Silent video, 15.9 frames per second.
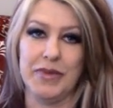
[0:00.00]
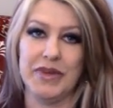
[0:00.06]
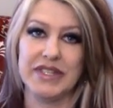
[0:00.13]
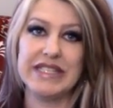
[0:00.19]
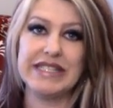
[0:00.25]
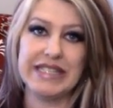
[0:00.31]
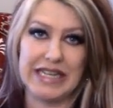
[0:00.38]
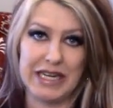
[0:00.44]

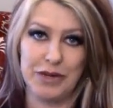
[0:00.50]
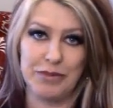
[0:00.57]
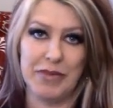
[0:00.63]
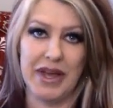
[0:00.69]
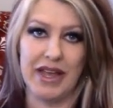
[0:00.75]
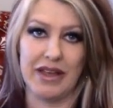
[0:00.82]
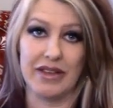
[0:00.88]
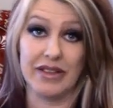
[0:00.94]
seen
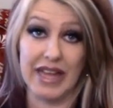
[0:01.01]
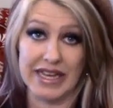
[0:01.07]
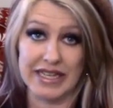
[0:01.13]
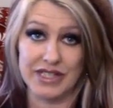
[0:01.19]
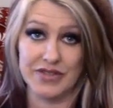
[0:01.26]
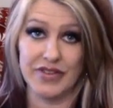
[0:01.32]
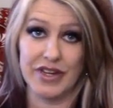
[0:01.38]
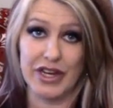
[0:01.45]
my
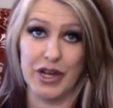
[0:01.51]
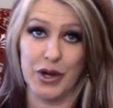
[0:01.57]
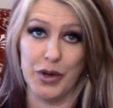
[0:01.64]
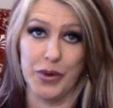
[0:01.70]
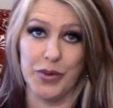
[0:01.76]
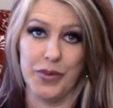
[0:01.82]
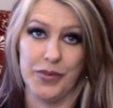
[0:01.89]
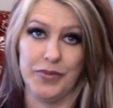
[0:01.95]
last
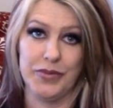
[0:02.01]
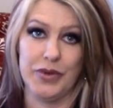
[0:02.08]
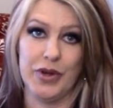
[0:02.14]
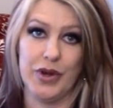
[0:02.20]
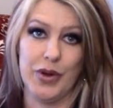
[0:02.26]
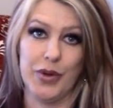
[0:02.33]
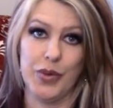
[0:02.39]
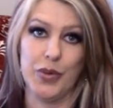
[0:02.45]
video
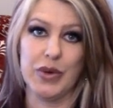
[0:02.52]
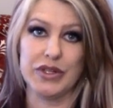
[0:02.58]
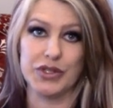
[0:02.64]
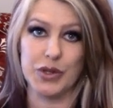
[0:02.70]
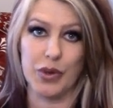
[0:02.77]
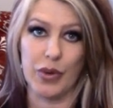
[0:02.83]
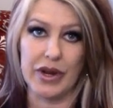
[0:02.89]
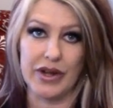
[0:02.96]
know what's
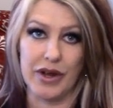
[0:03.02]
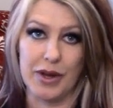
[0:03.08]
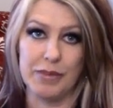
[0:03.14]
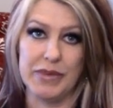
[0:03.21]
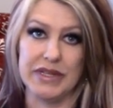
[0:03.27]
going on,